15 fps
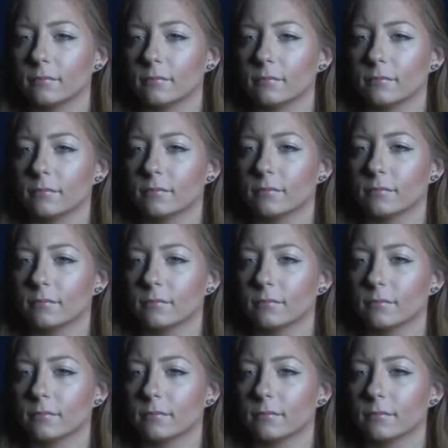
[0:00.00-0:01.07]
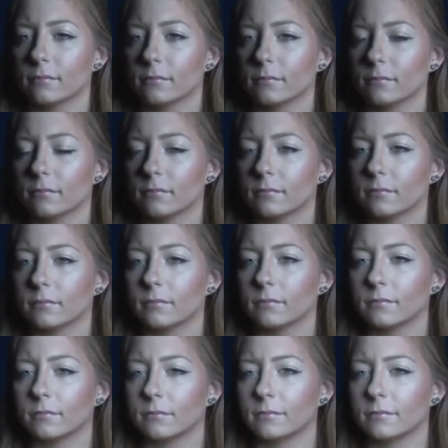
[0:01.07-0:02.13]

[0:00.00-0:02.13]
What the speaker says: No one is speaking in this clip.